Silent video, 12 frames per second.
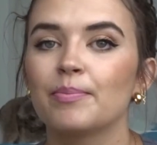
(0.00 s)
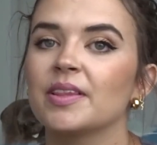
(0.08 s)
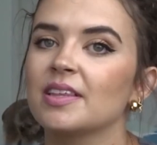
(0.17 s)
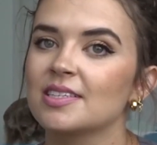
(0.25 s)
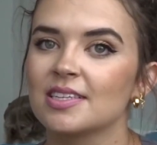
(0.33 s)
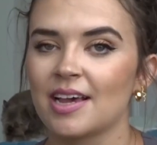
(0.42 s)

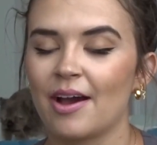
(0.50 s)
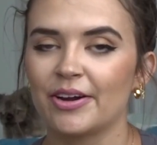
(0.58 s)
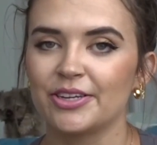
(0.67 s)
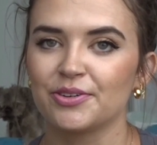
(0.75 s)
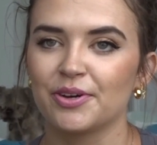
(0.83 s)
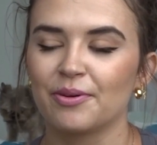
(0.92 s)
but this is how
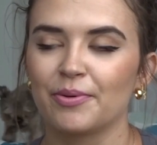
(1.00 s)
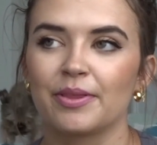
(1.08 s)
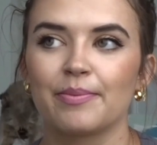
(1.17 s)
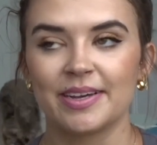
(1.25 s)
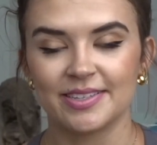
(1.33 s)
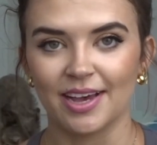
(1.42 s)
I do it
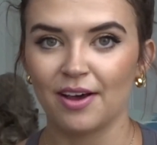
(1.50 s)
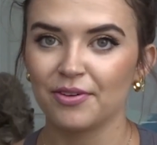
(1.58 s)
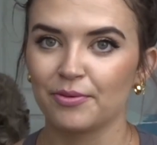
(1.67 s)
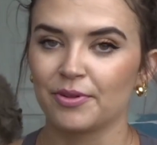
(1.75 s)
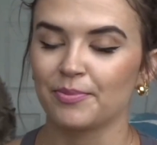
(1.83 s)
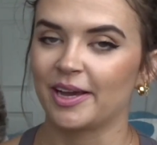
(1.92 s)
with myself
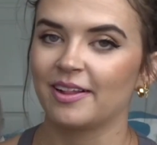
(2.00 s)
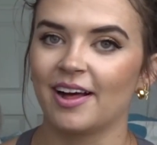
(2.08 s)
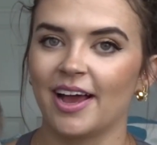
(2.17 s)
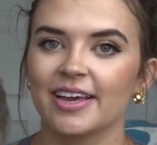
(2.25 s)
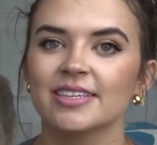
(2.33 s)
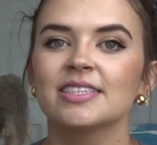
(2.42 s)
and with my
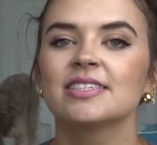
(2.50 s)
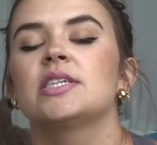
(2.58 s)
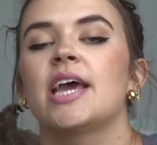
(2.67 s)
clients.